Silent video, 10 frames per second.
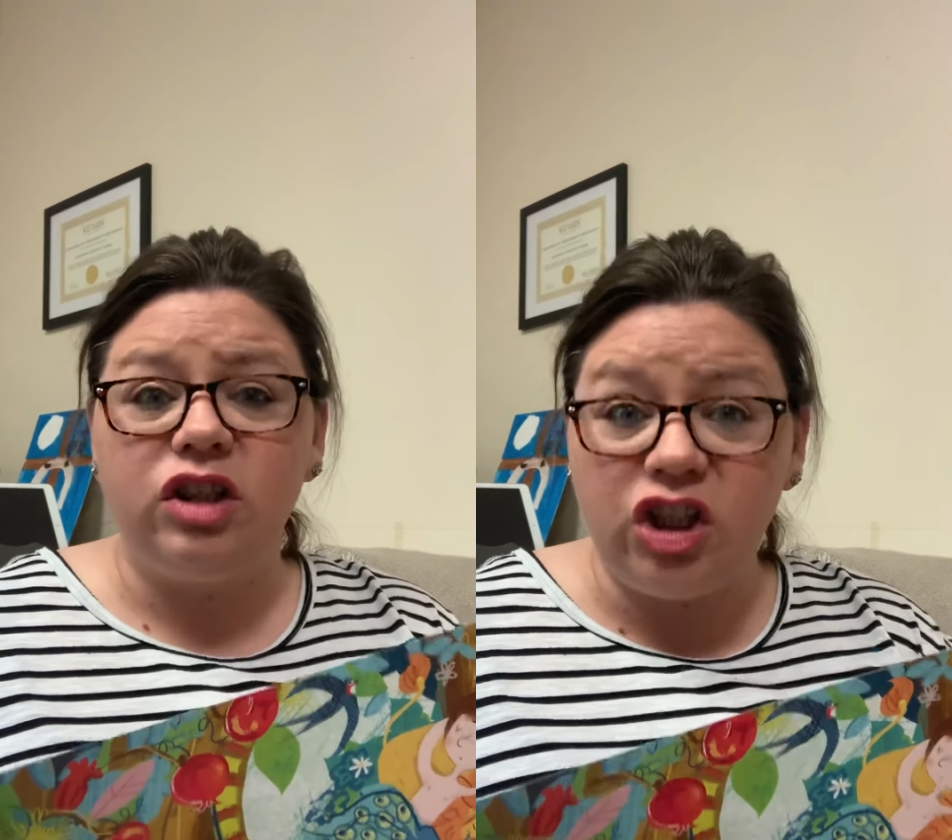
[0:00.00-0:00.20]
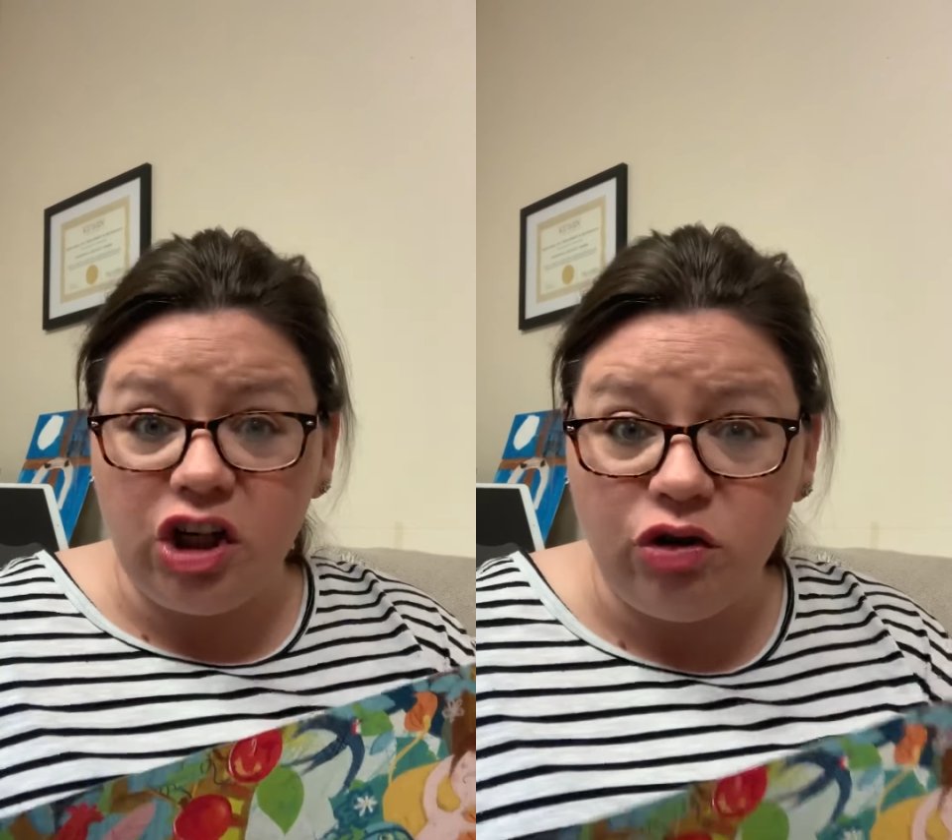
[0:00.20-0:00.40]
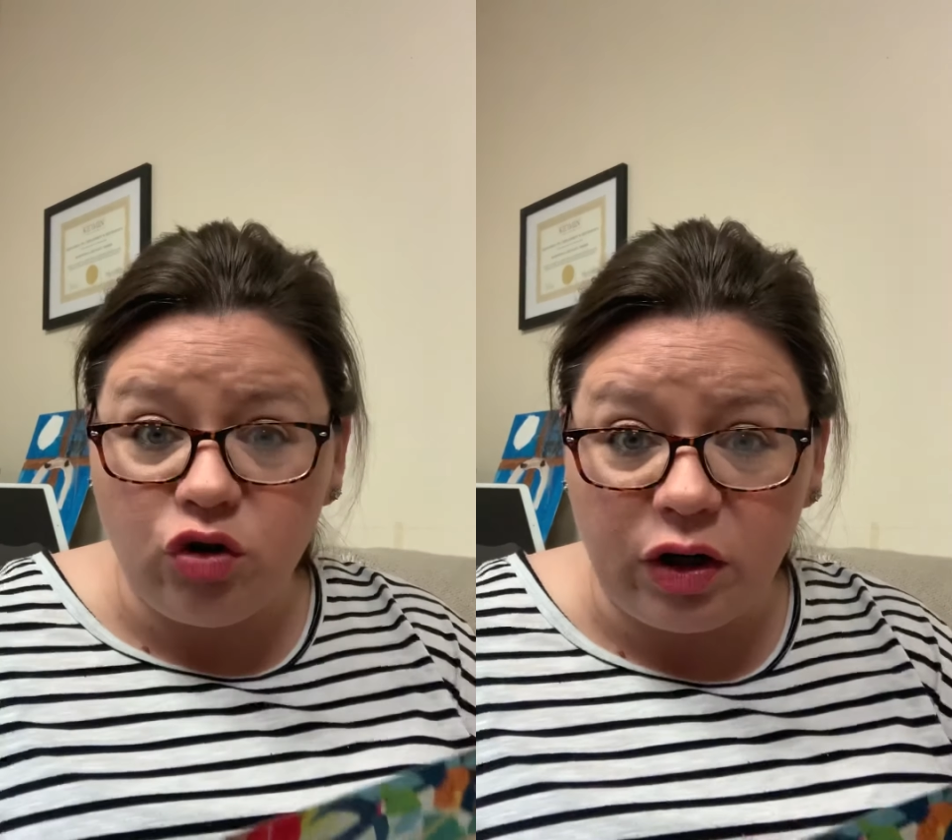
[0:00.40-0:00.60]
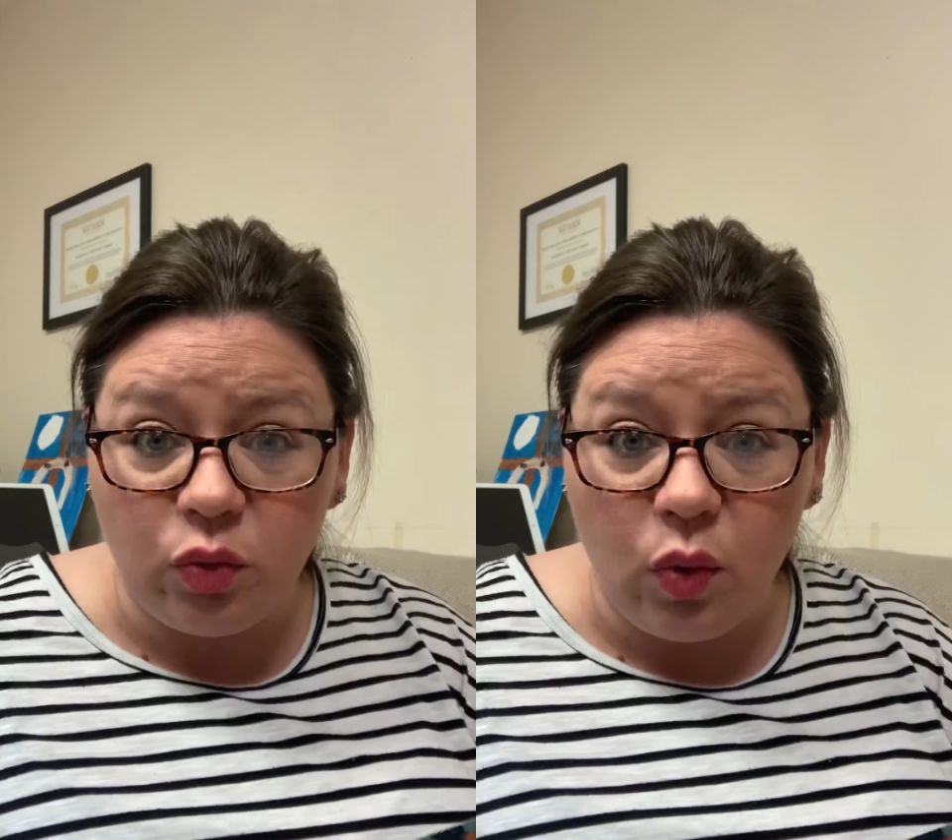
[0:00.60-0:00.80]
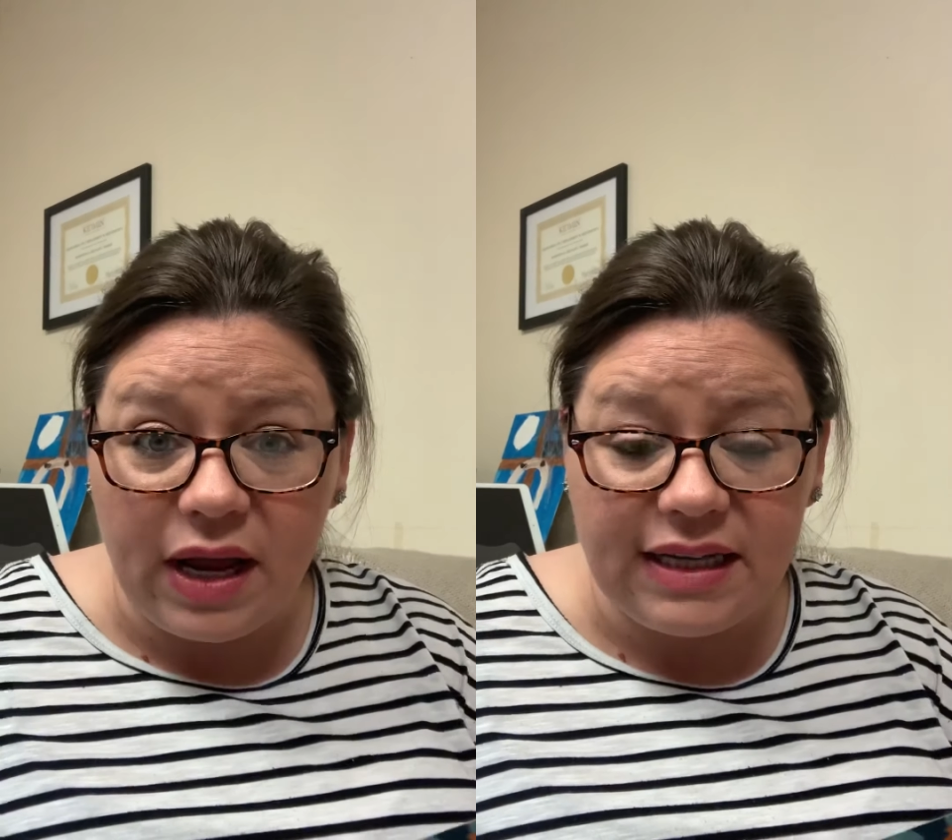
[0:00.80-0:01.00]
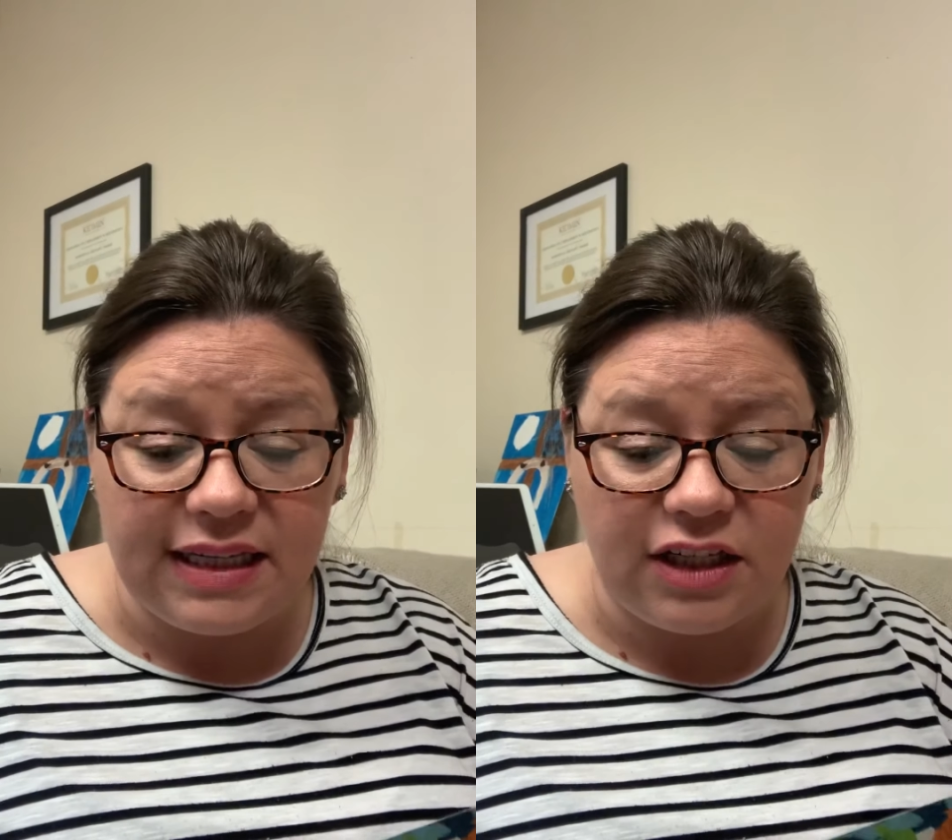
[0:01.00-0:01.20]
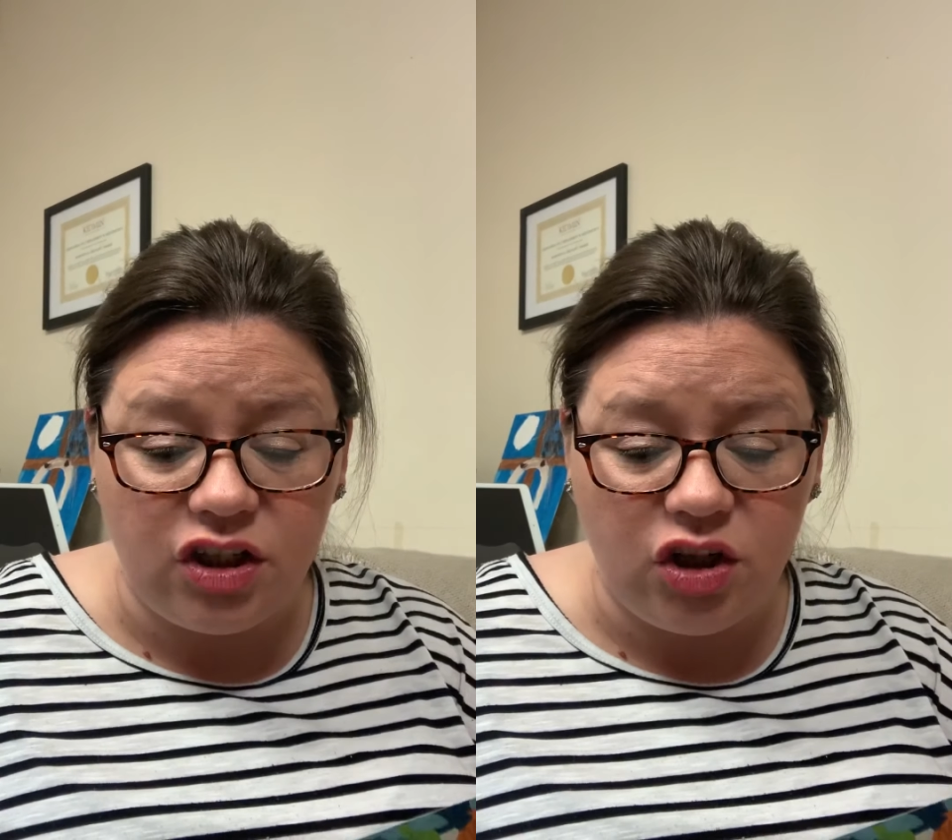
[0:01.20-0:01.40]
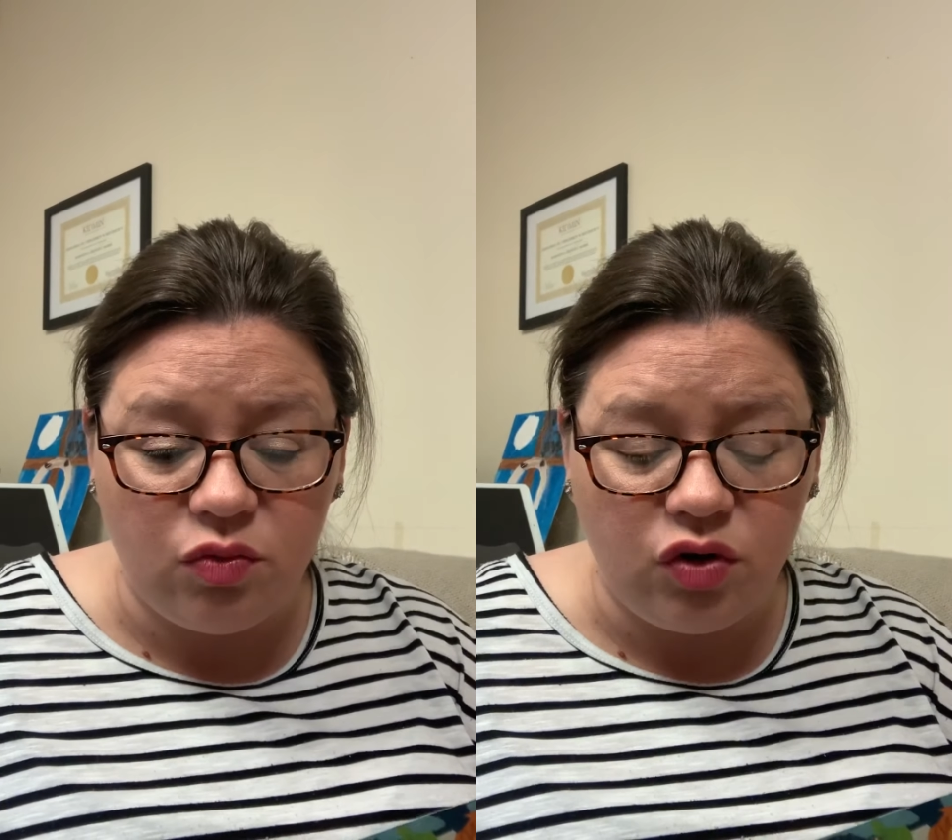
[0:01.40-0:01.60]
Children, what
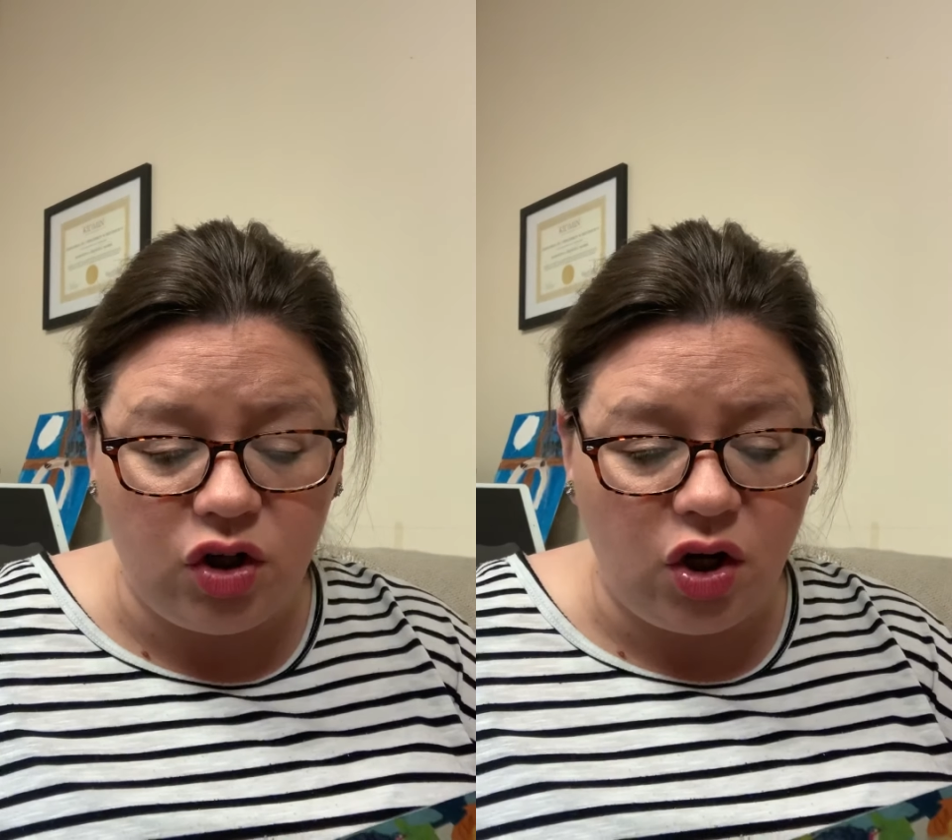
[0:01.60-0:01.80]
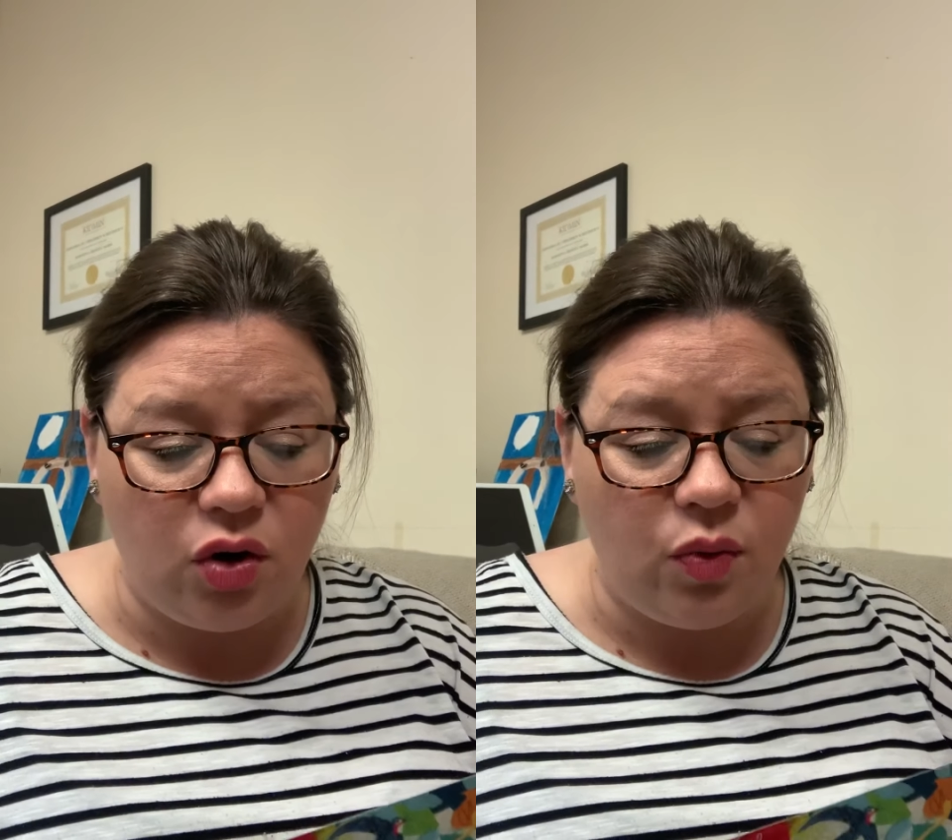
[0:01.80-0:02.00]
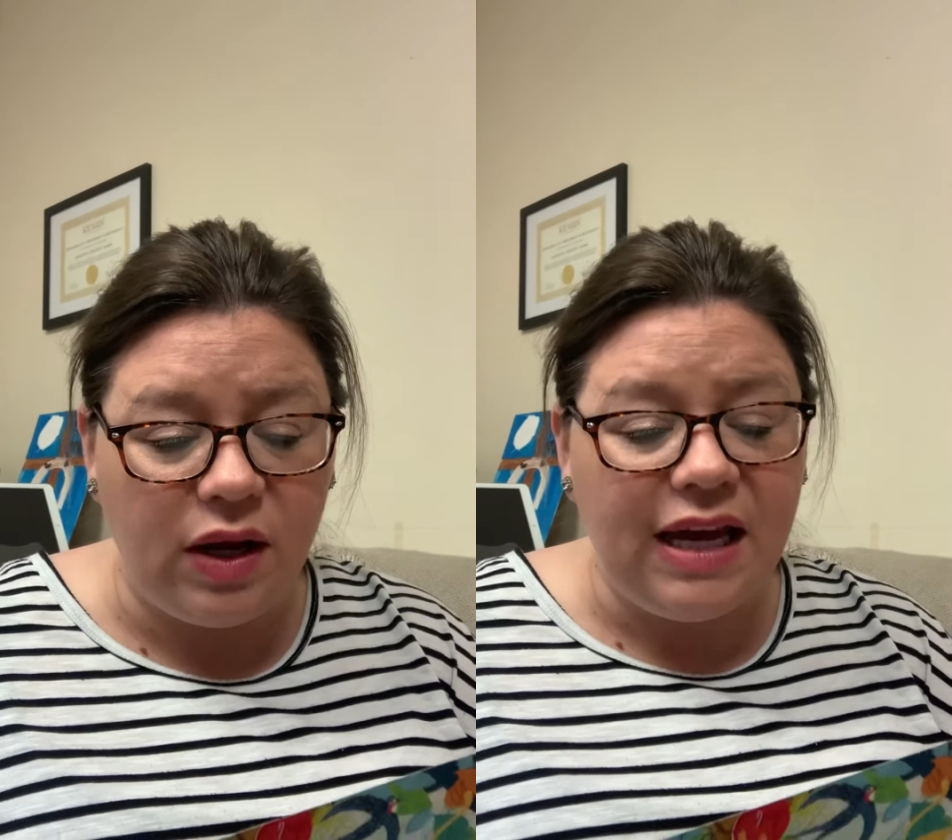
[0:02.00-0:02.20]
did you do?